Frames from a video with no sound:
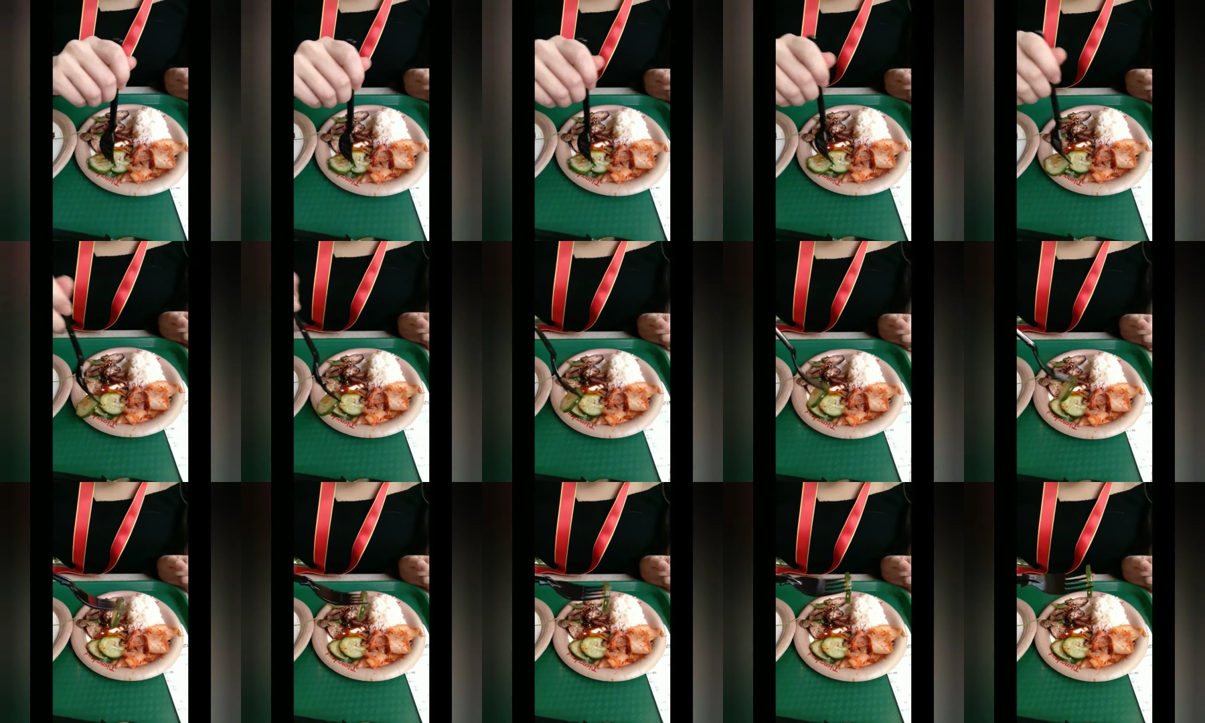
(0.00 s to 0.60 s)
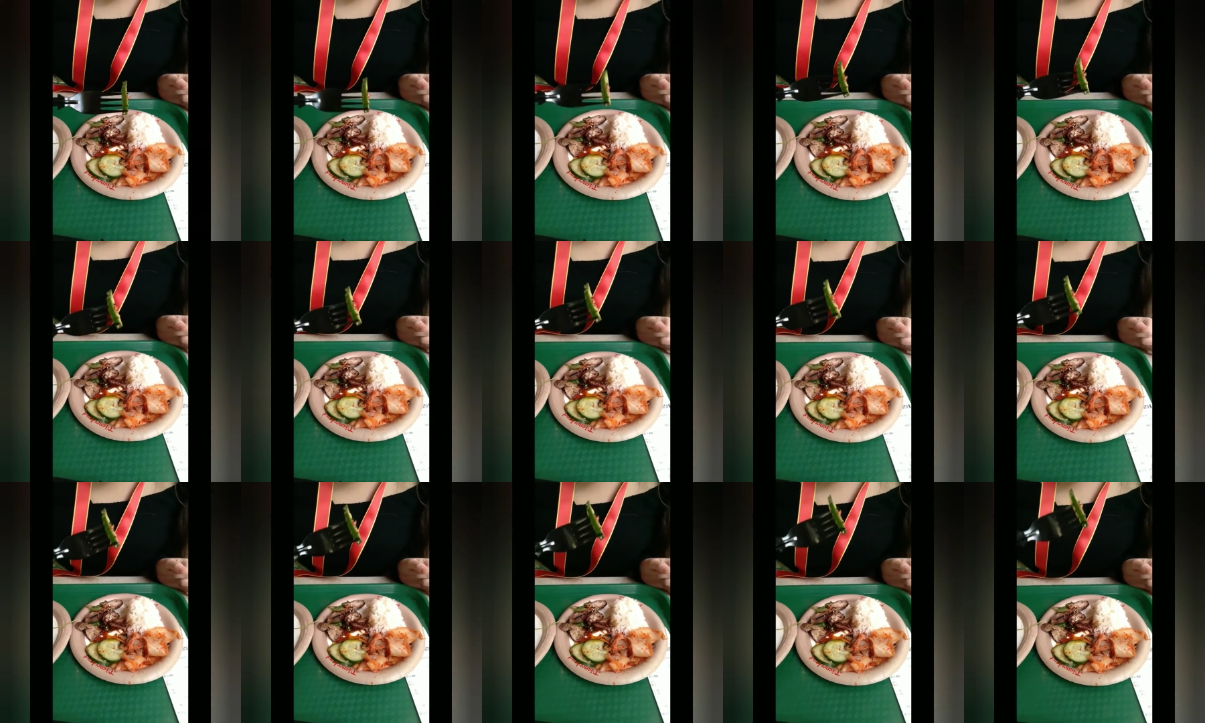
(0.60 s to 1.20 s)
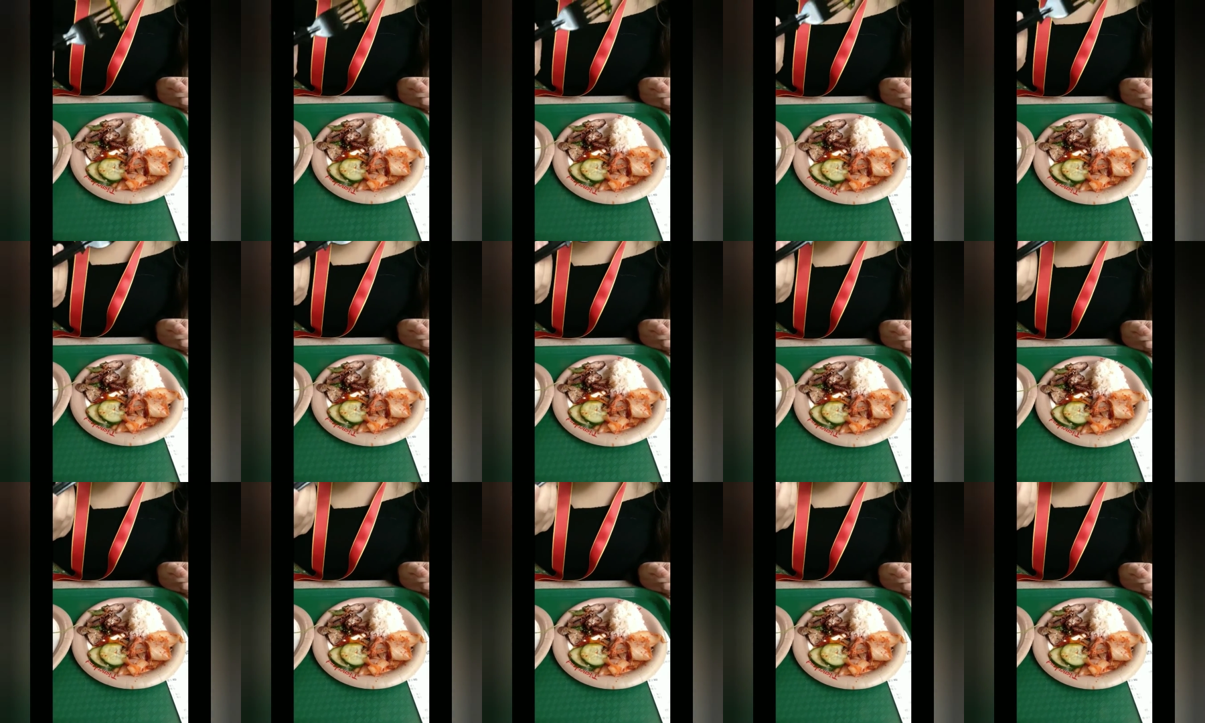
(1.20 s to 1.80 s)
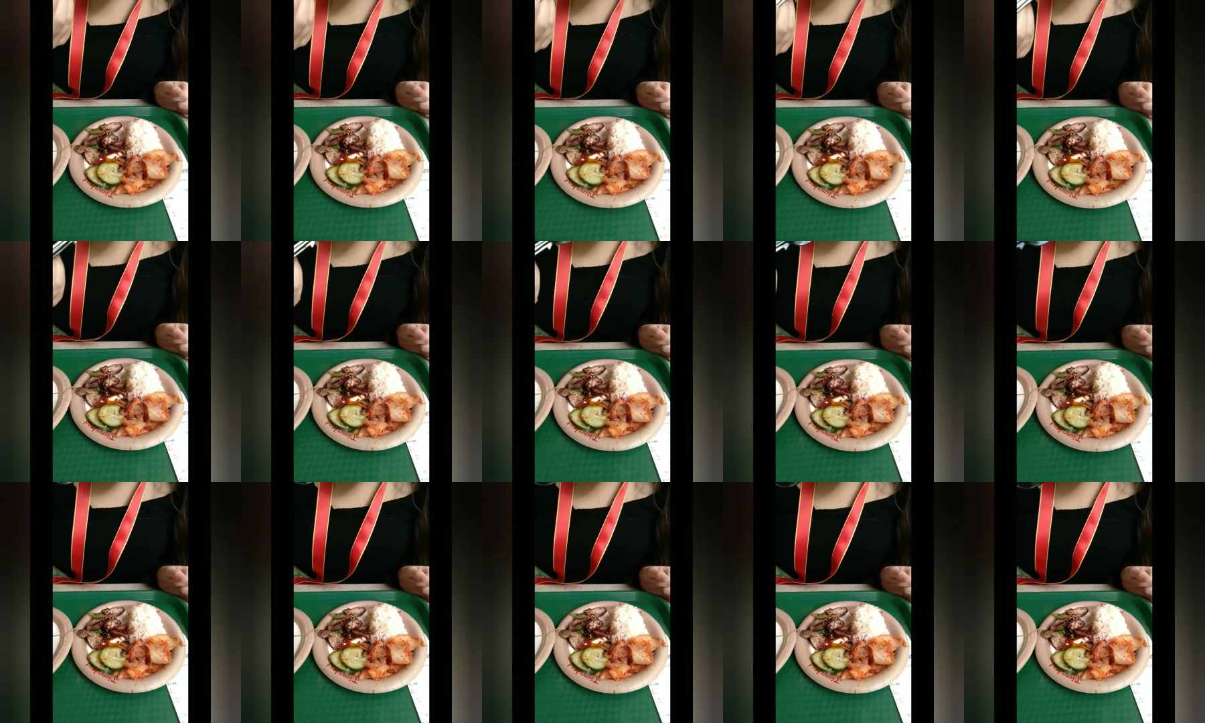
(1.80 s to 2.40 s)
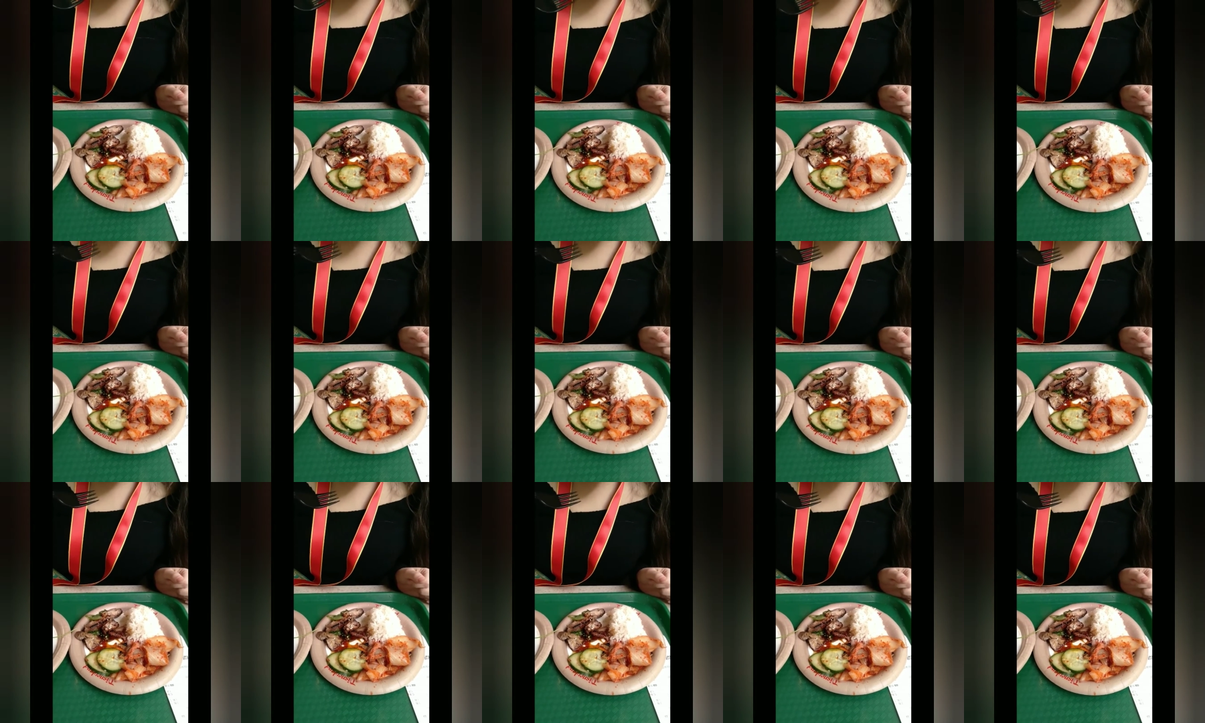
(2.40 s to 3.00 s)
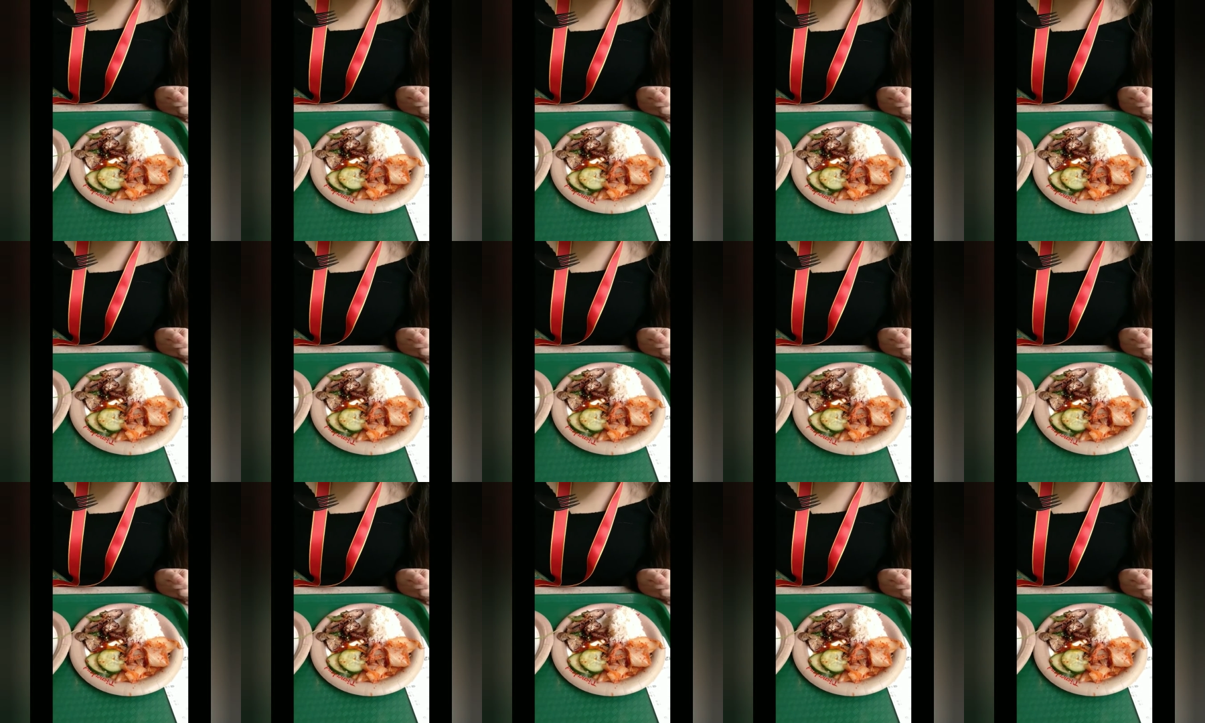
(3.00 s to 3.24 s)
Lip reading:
Nobody's mouth can be seen.